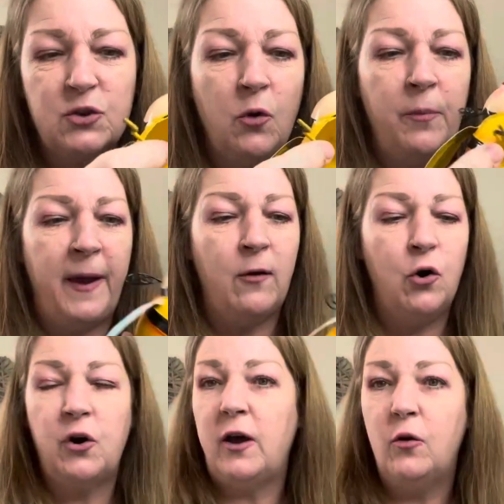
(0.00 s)
So we'll be able to
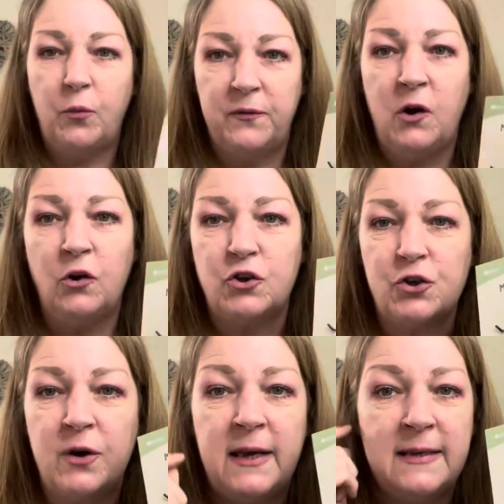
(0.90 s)
hook it up. We've got
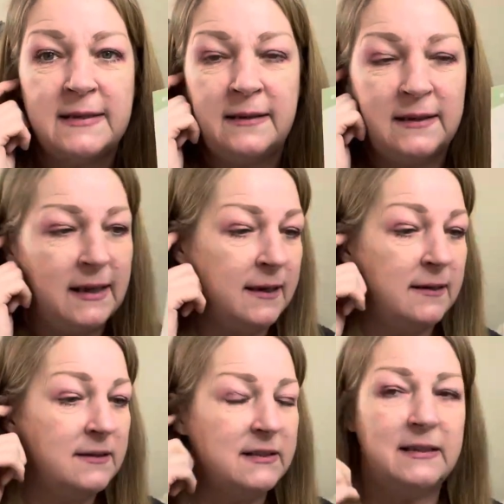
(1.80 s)
trees and
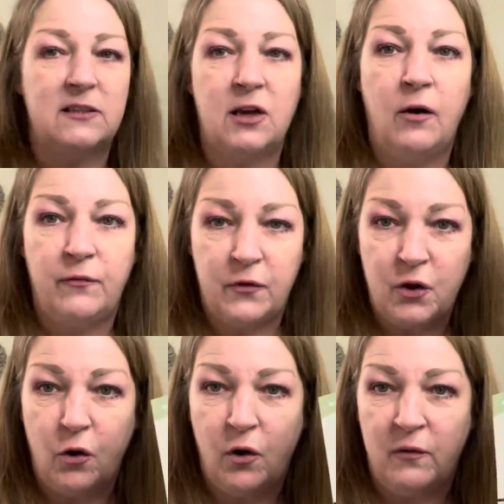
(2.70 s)
things sort of
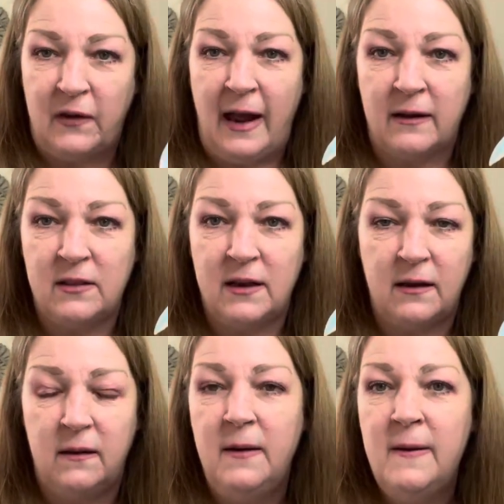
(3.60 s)
that overhang
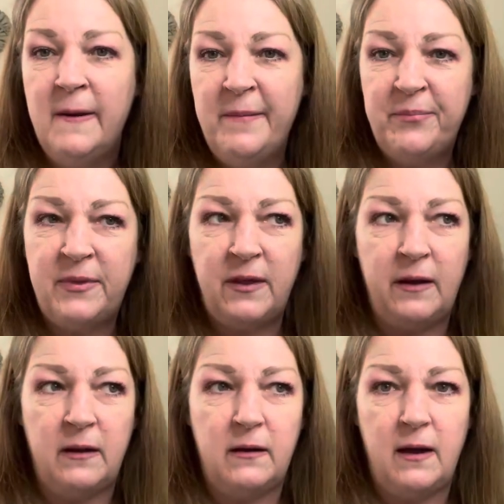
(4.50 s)

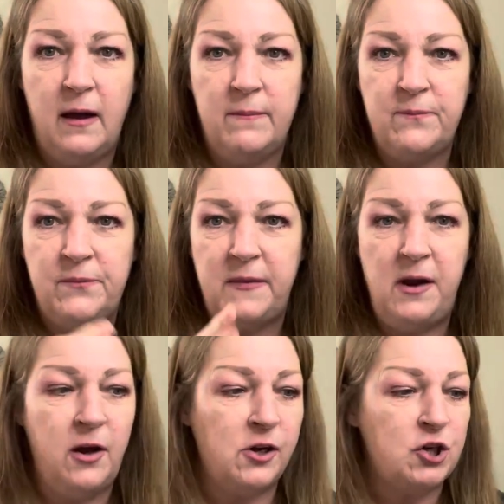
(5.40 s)
the
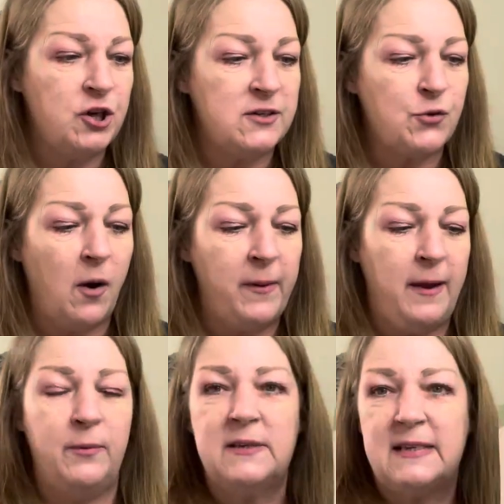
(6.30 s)
nursery, so I'll be
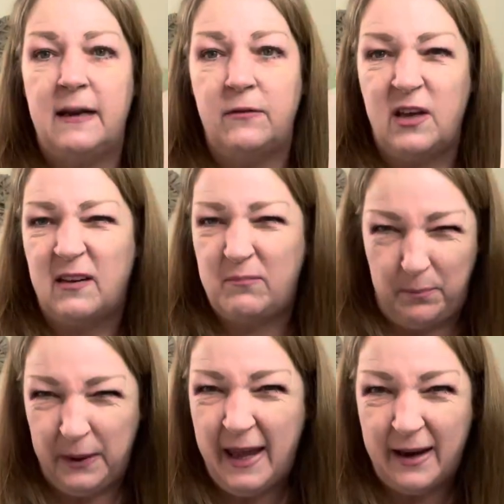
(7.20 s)
able to, the
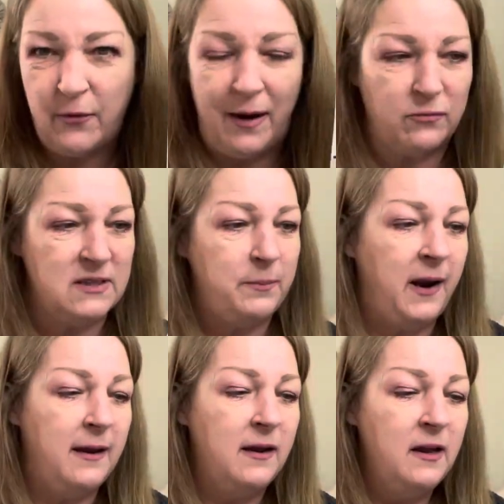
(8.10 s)
playground
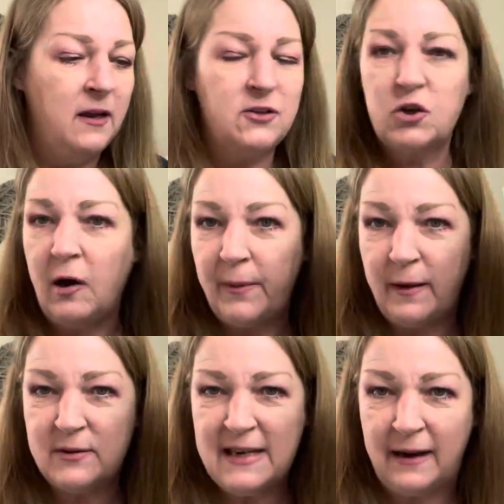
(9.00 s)
bit, so I'll be
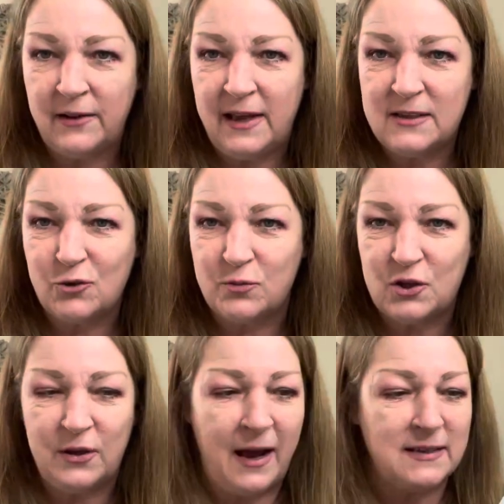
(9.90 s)
able to hang these up.
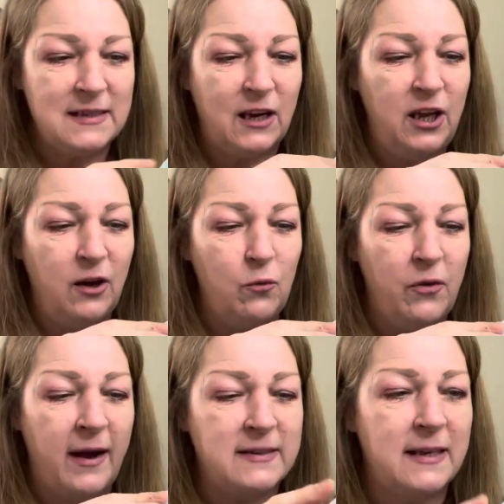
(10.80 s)
So that's cute.
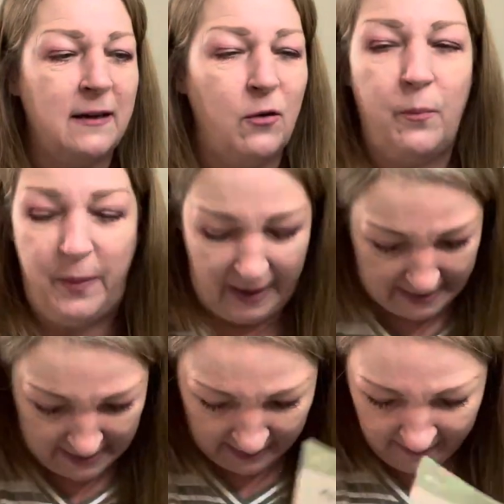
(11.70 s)
That's a little
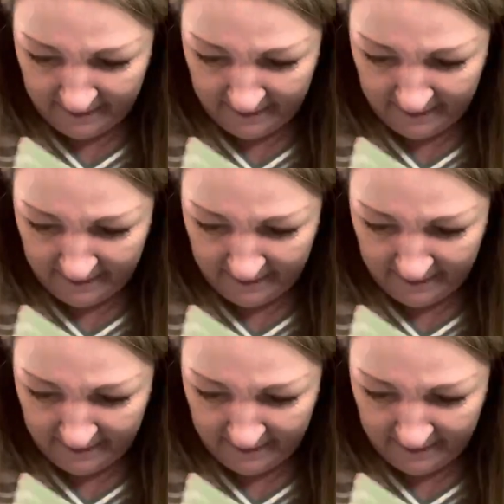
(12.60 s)
bee.